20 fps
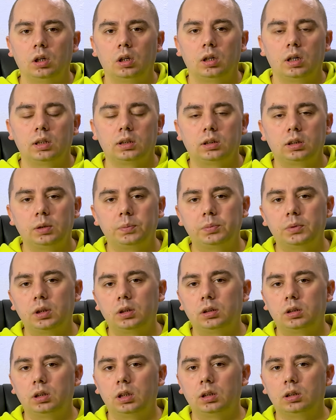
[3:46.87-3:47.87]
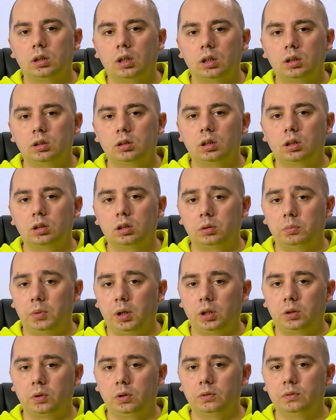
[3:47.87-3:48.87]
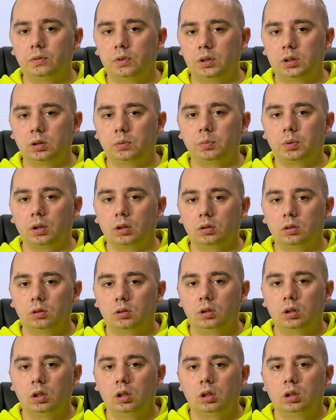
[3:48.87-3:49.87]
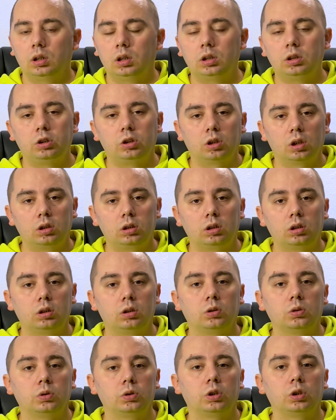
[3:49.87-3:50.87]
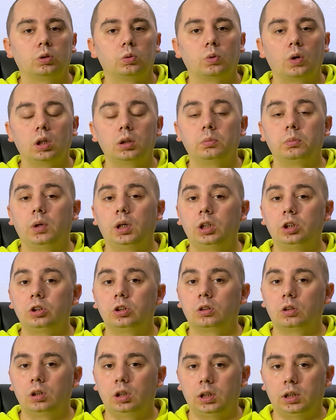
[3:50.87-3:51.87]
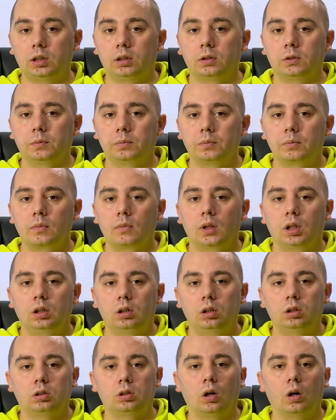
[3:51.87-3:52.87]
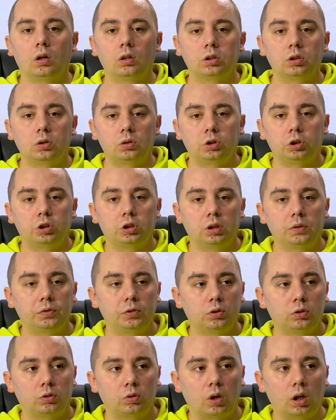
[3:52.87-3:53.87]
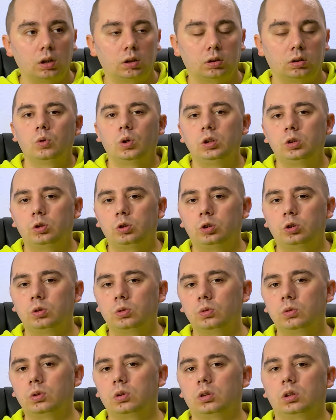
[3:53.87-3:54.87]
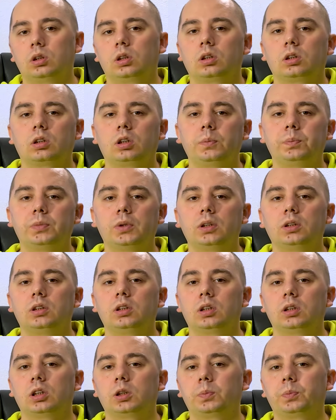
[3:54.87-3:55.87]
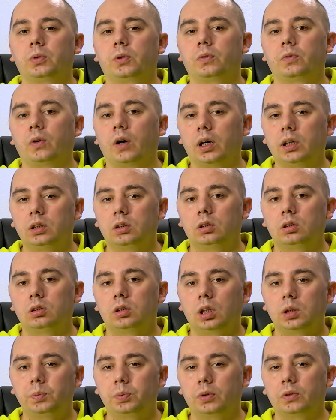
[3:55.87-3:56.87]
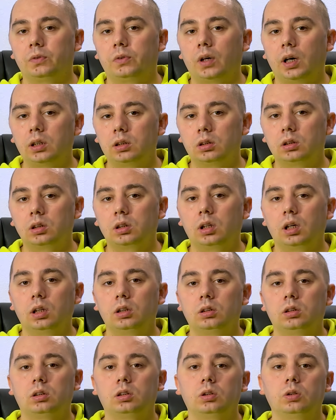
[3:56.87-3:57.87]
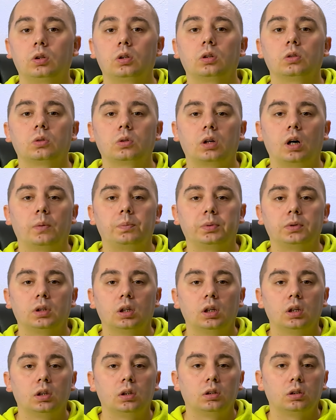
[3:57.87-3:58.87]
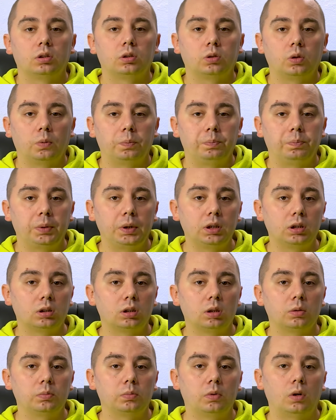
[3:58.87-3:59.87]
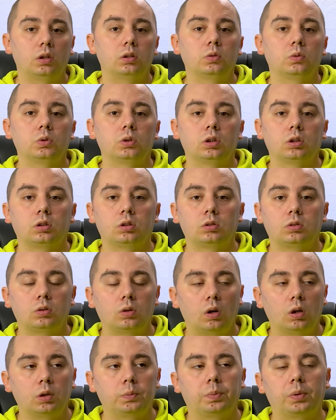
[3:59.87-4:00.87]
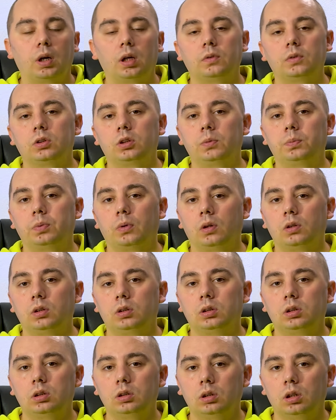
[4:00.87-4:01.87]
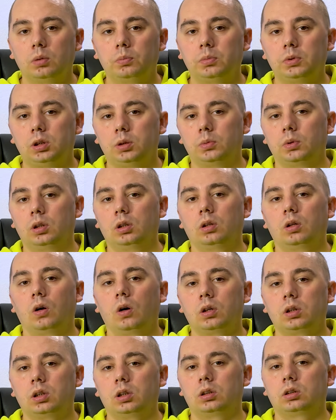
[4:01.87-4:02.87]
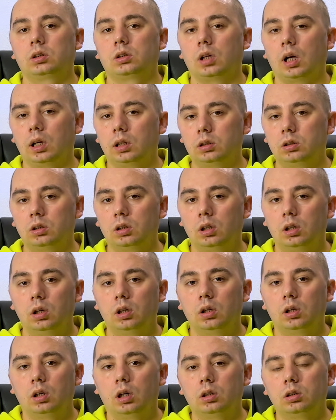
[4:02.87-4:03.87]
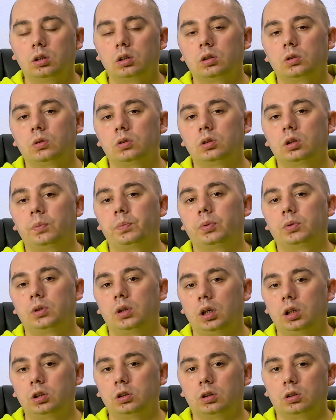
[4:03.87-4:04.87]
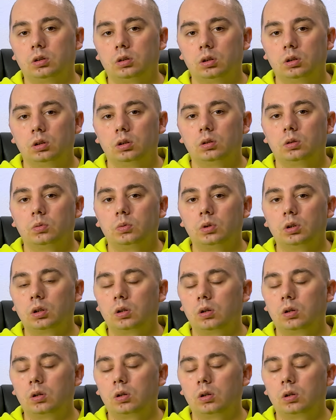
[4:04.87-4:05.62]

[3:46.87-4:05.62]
Encrypted DNS doesn't make you invisible. It just reduces one major leak. It also shifts trust. When you choose an encrypted DNS provider, that provider can see your lookups. So pick someone with a strong privacy policy, a minimal logging stance, and a good reputation. We'll